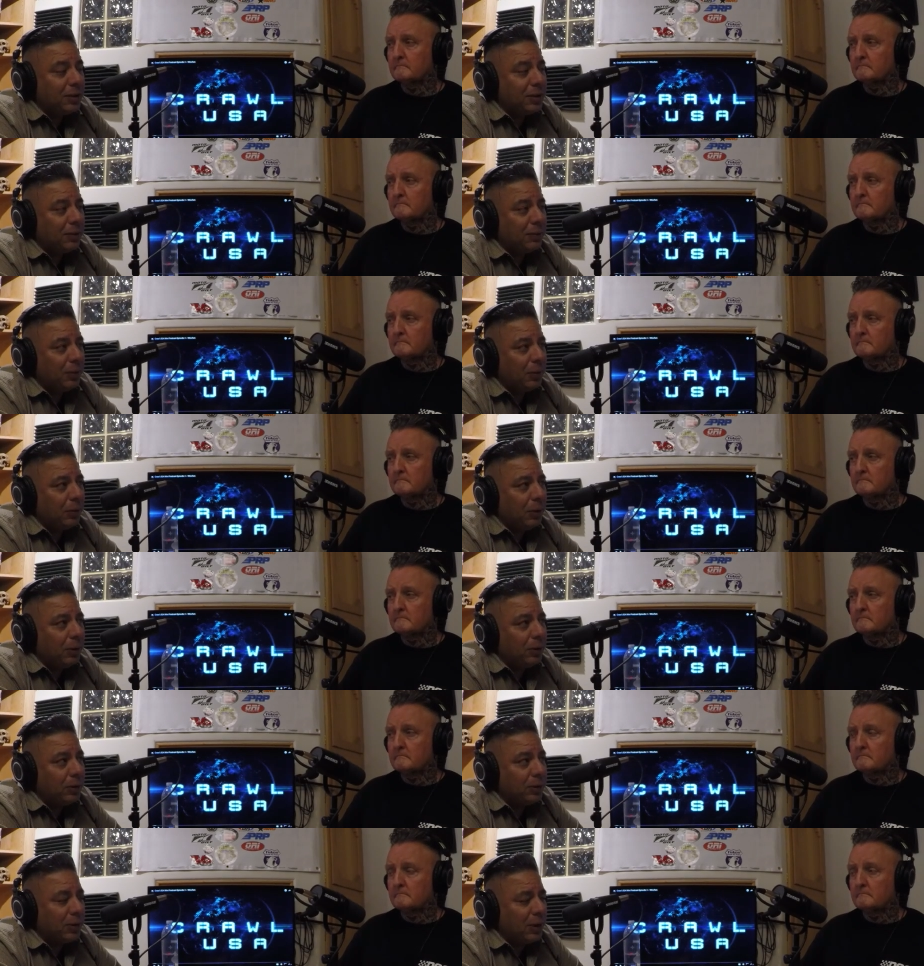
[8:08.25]
Speaker 1: if you will,
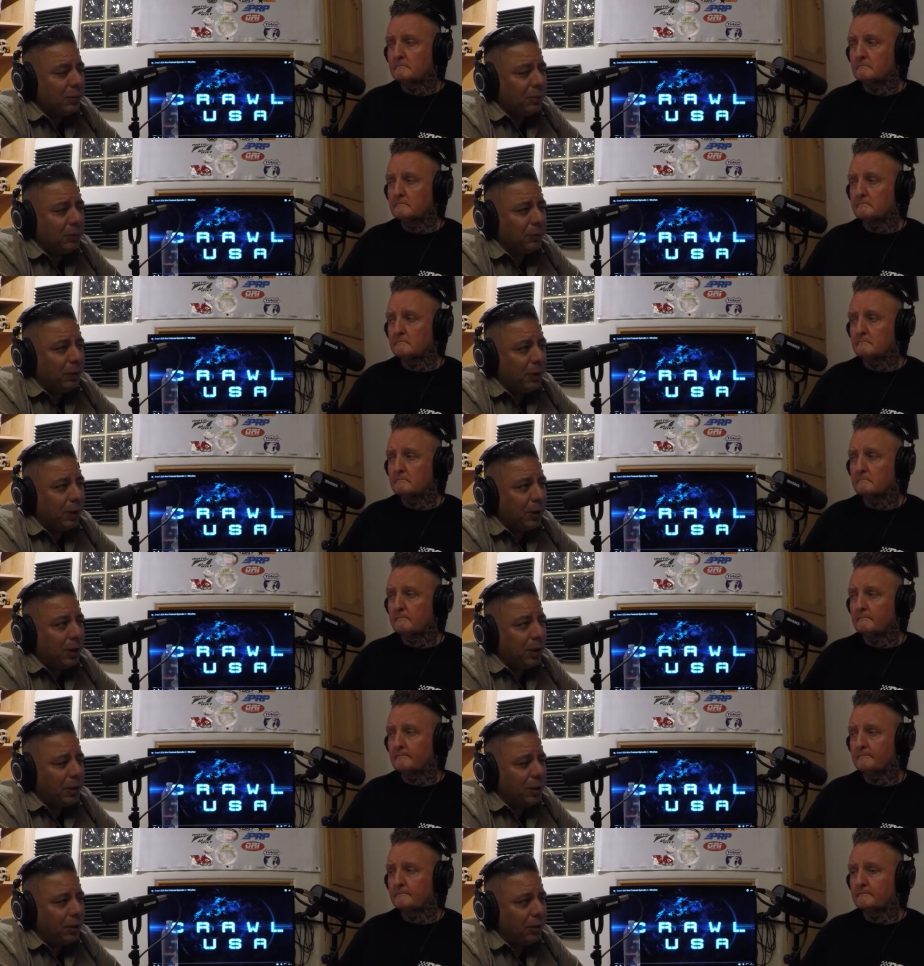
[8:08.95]
is that one very
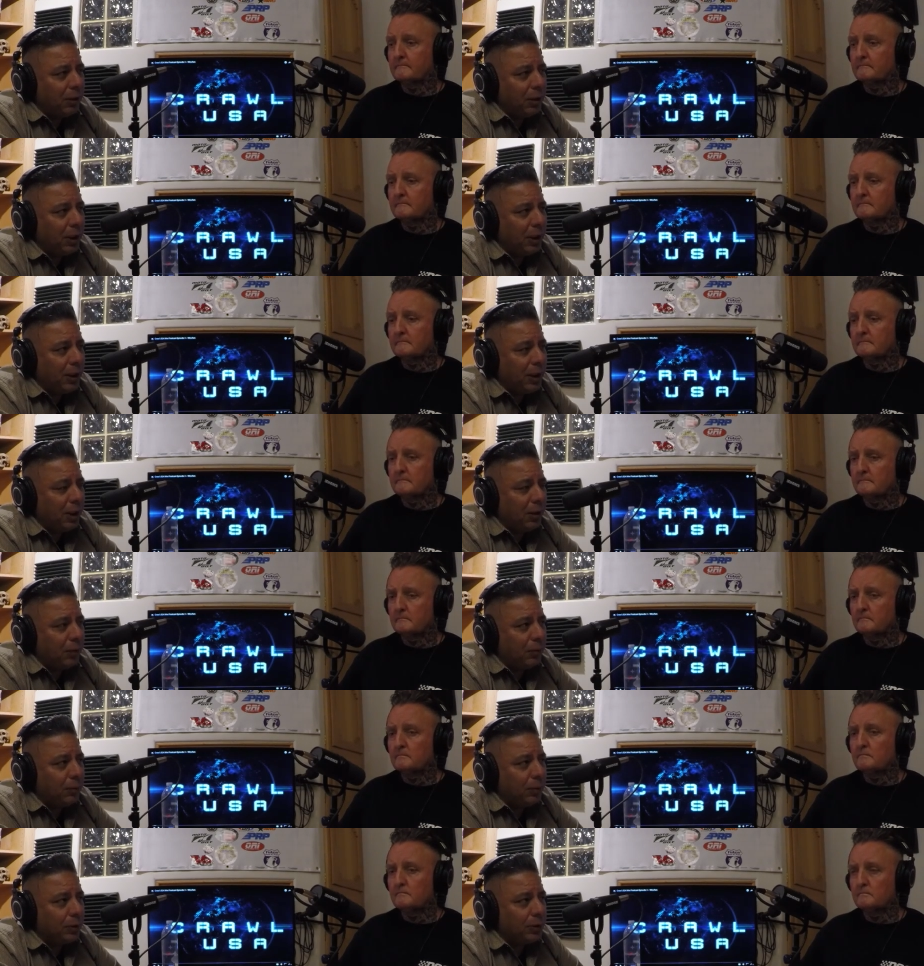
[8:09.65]
clear, laid out, and
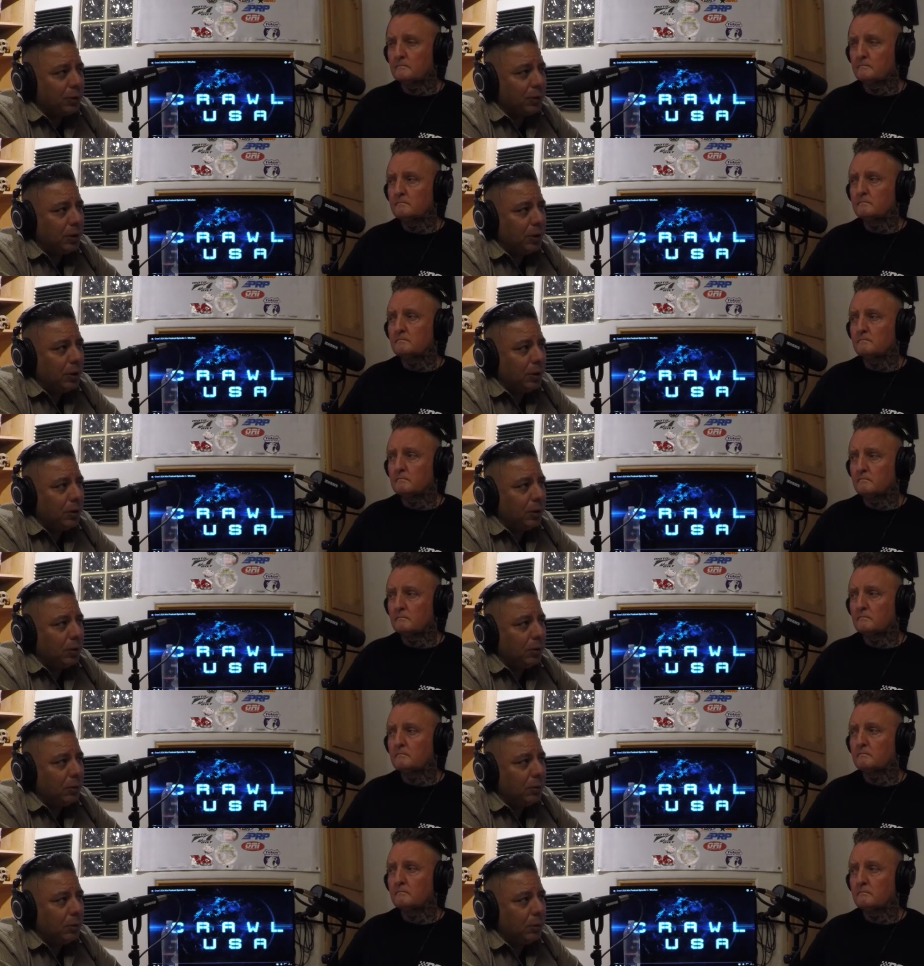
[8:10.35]
what you mm-hmm. need to
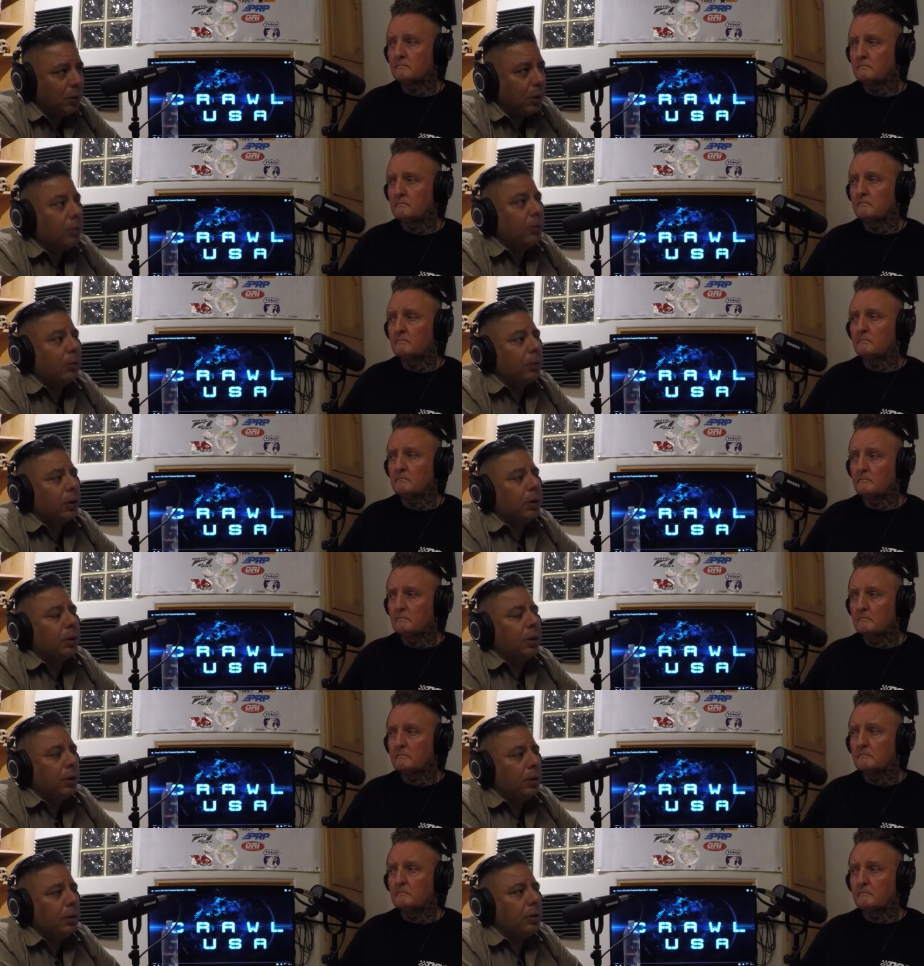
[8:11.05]
do? Oh, okay.
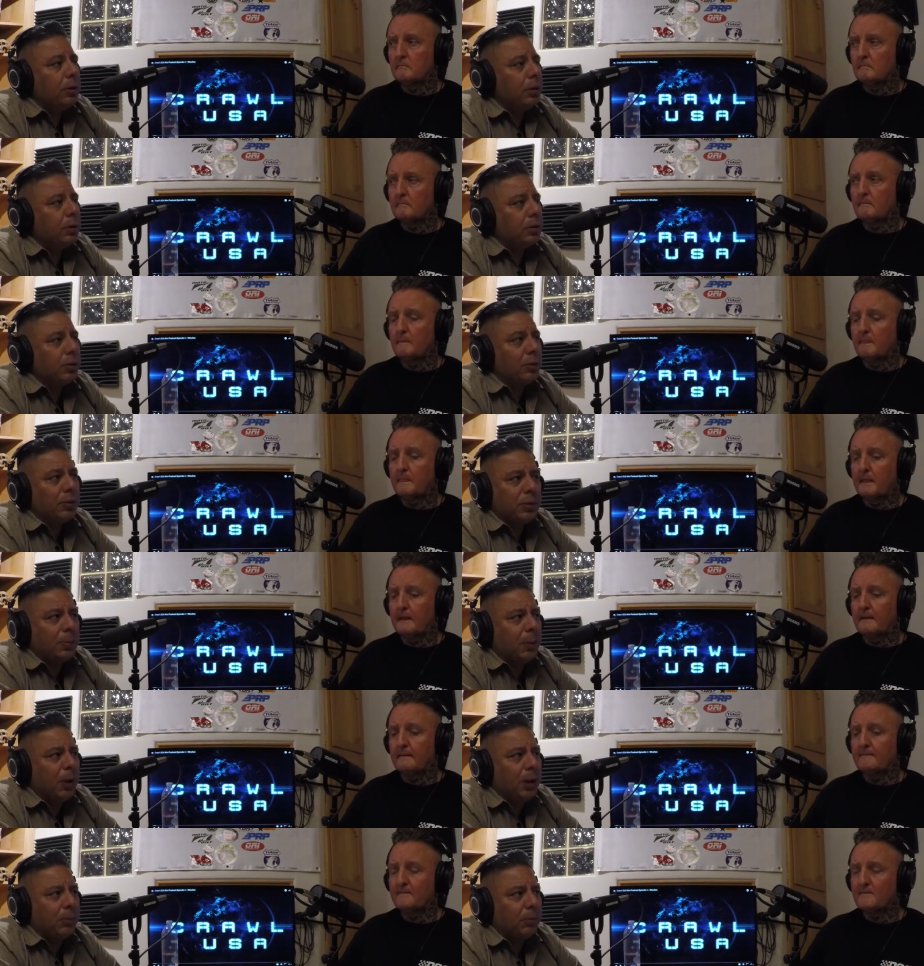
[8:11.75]
So is
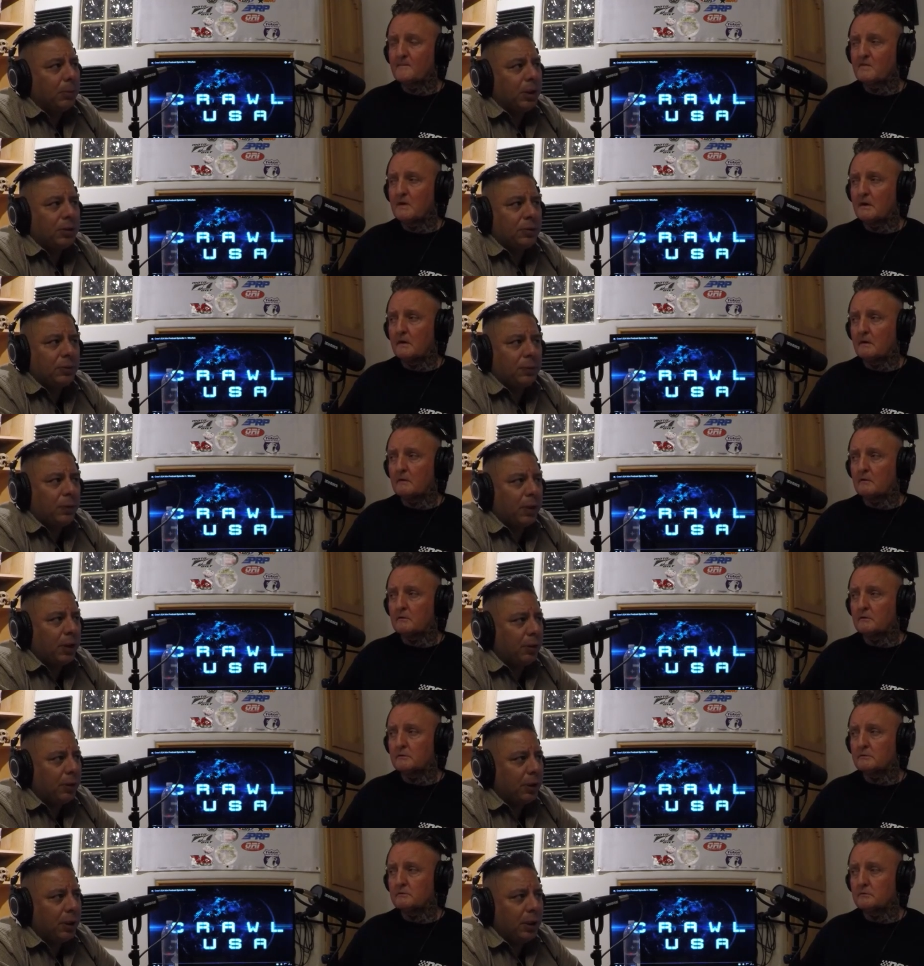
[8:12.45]
mine. Mine's yeah,
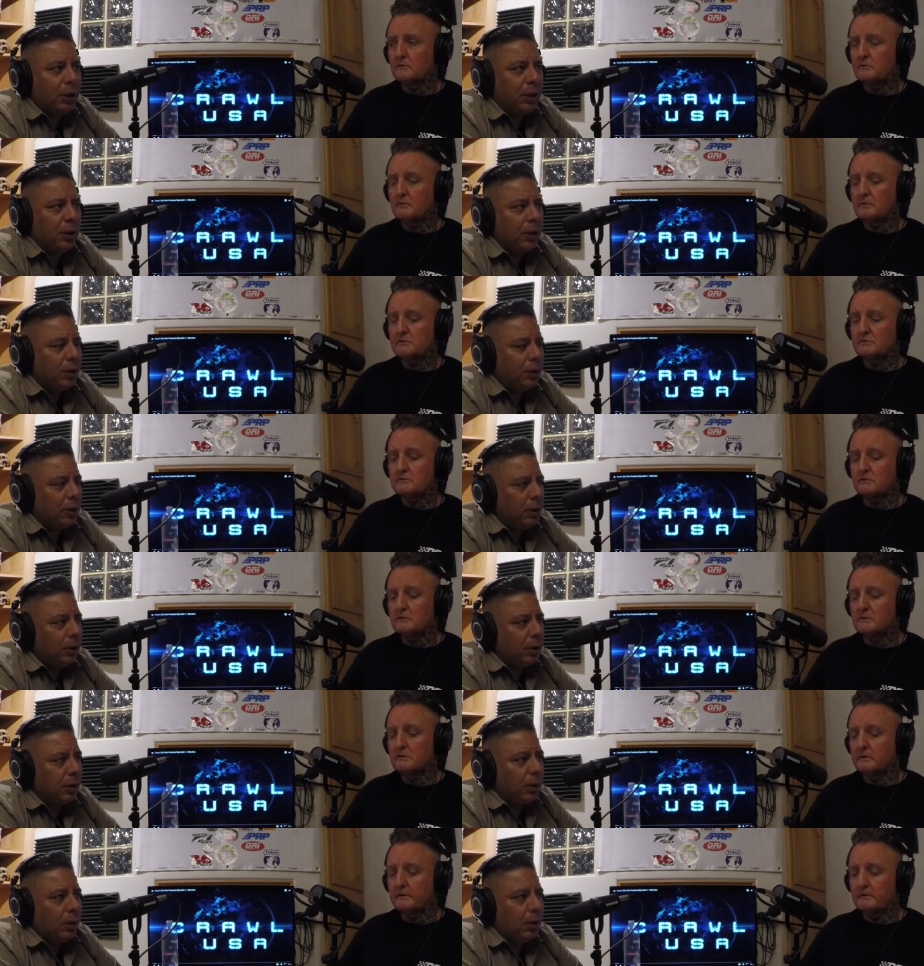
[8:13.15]
very crystal
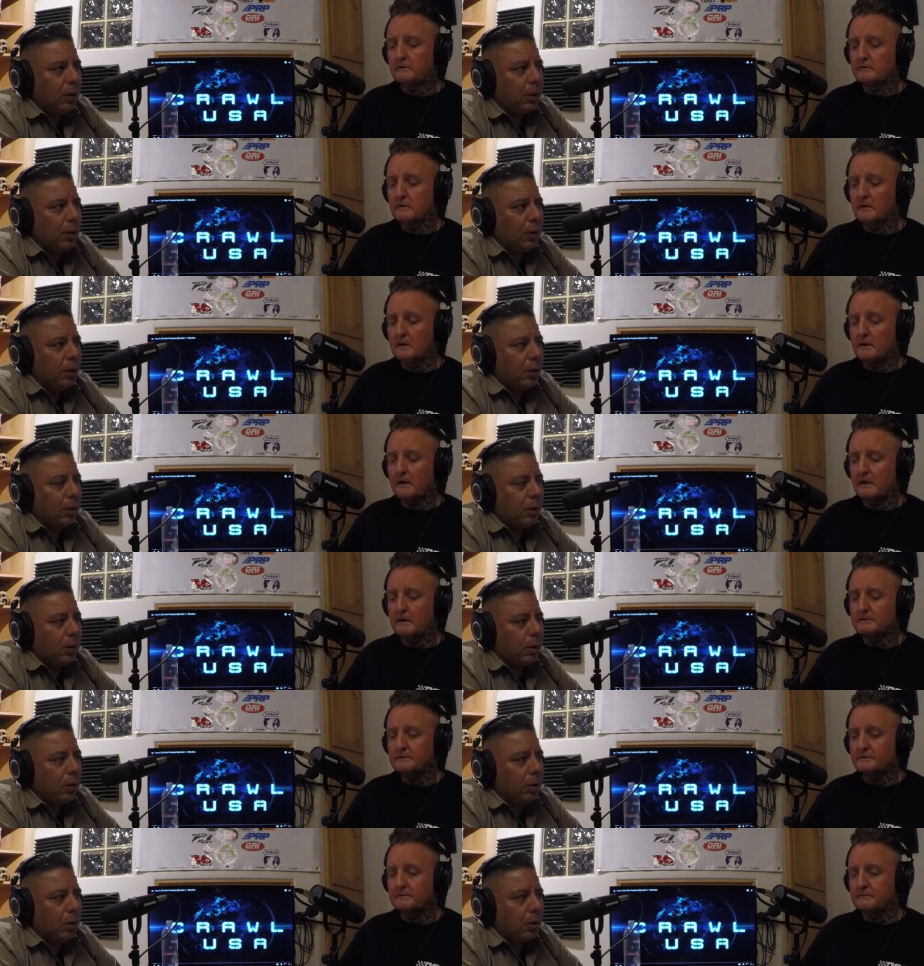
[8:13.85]
clear. Like has
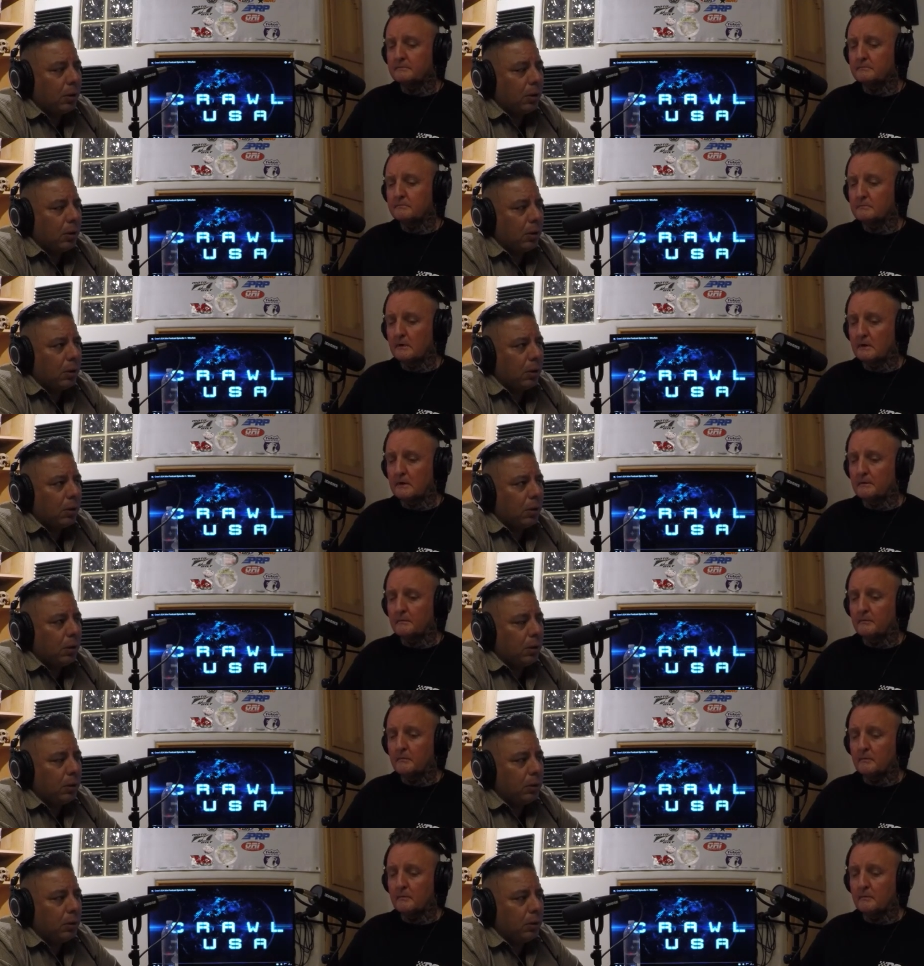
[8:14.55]
a like a